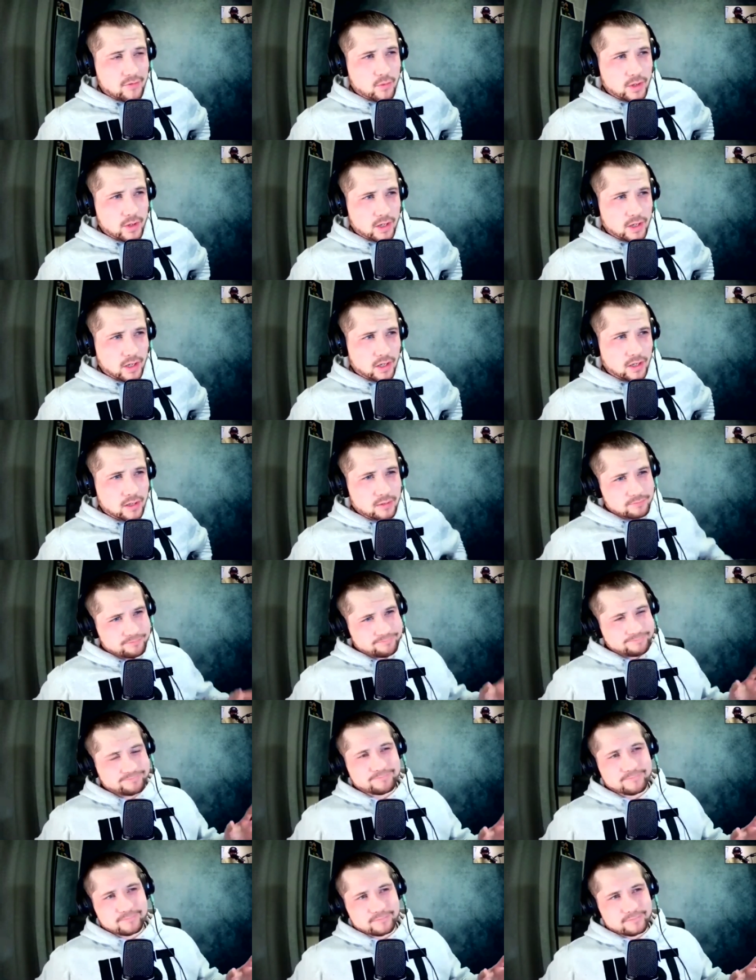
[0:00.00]
When you
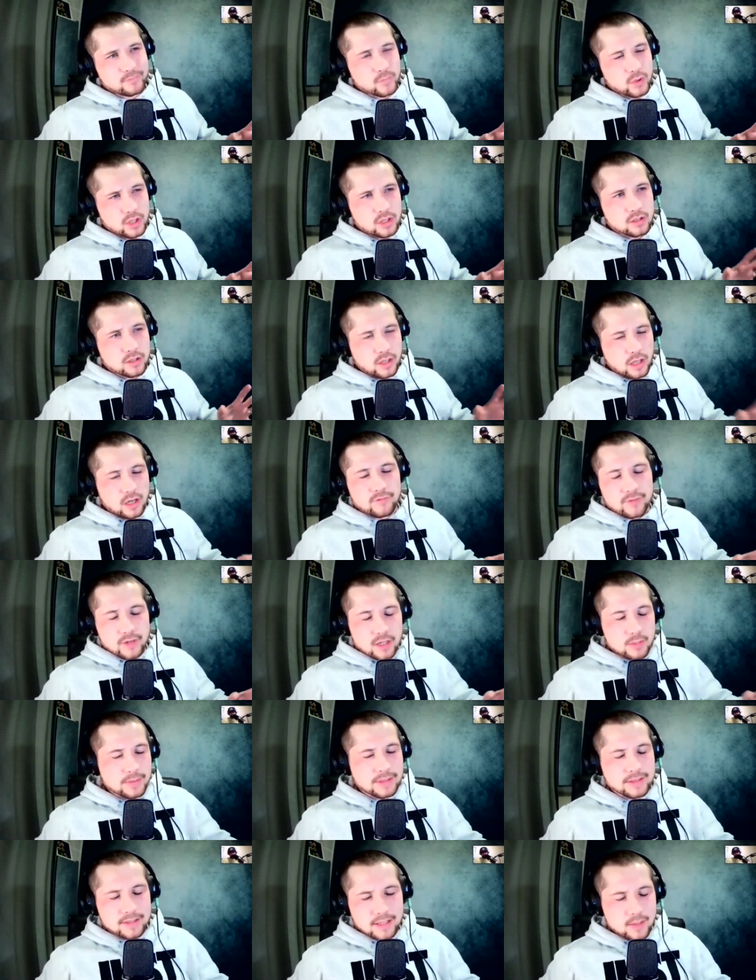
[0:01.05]
when you delve a little
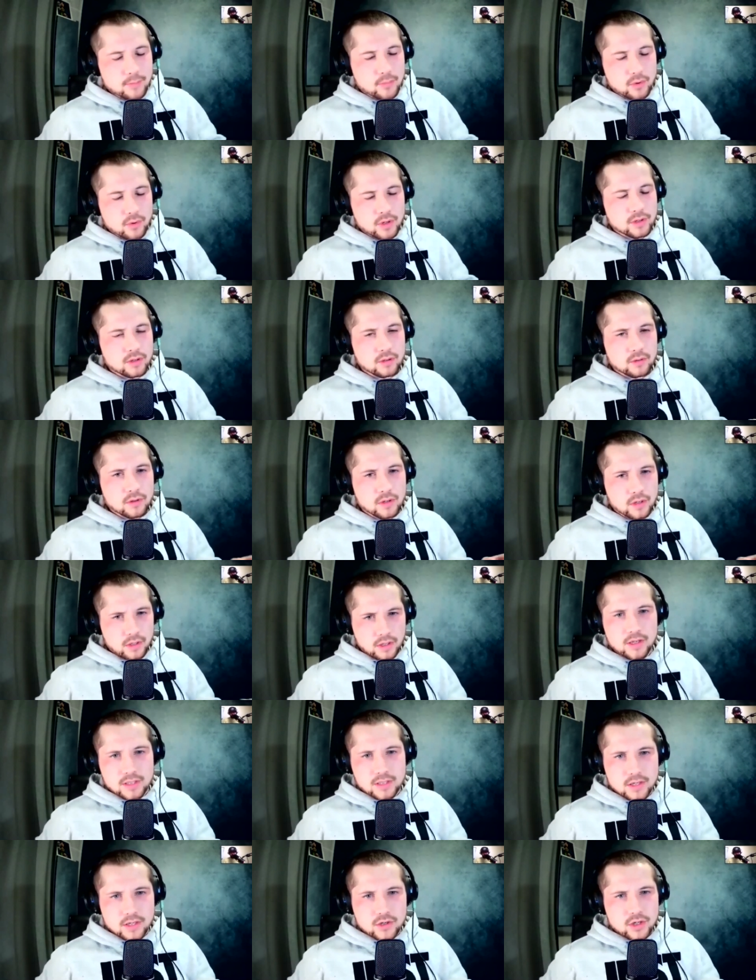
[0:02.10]
bit deeper into it, it
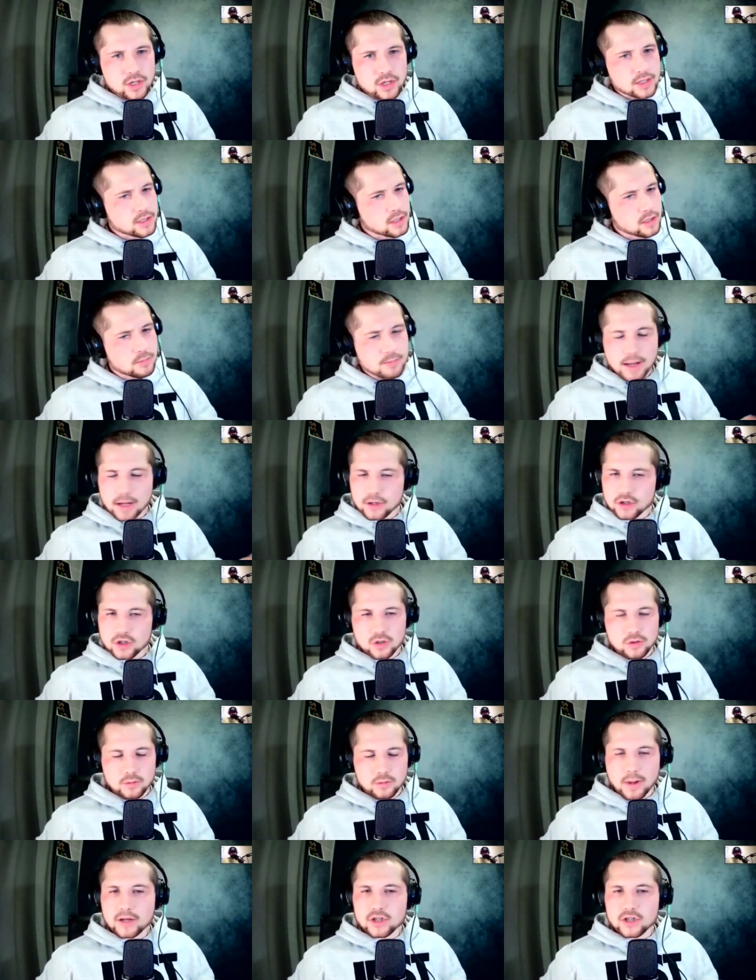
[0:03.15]
is interesting.
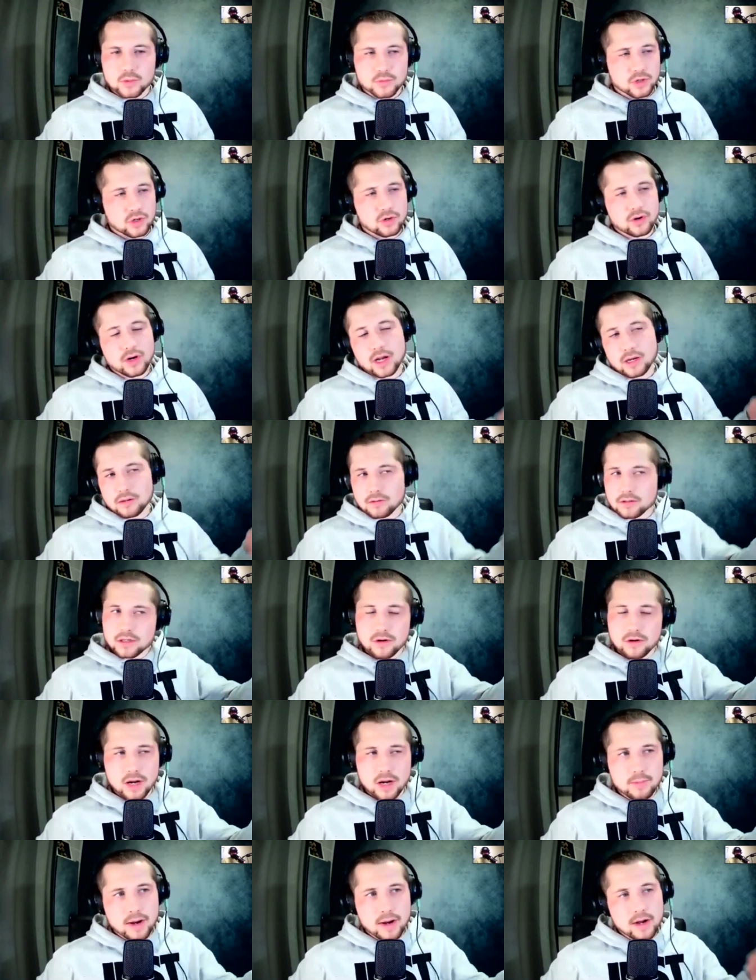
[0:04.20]
The matchups are great, and it's a
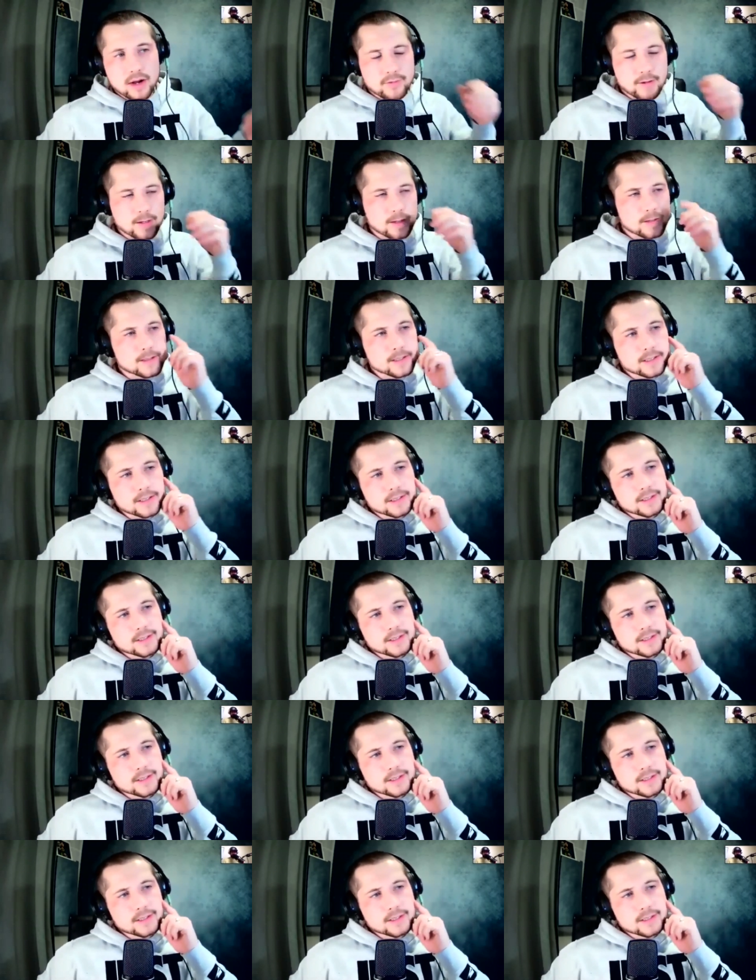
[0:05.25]
great main event.